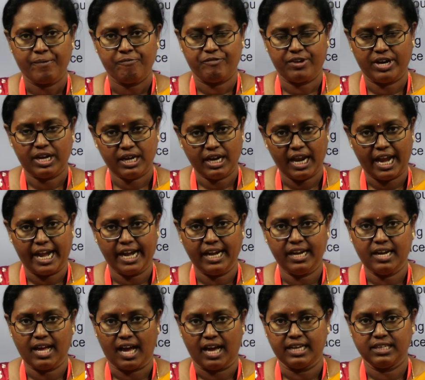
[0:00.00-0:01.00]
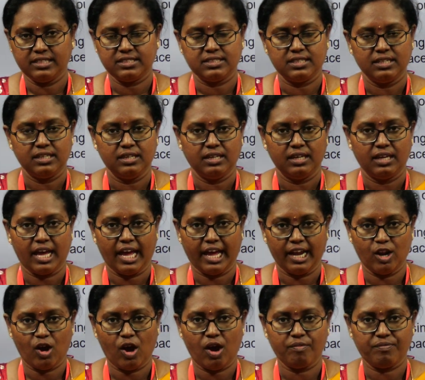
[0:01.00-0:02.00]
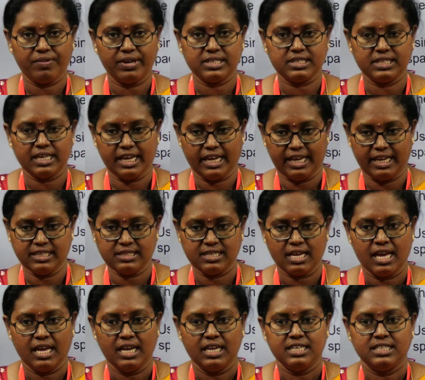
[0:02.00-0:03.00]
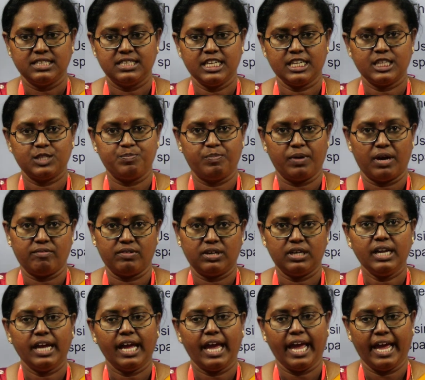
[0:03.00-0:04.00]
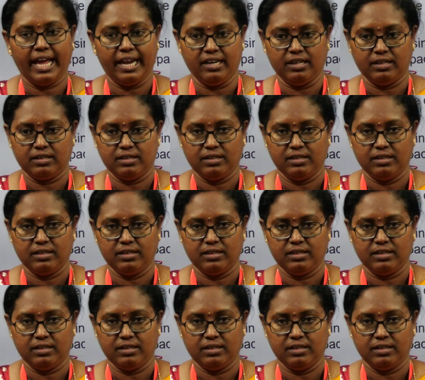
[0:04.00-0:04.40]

for n dice, n of s is 6 power n.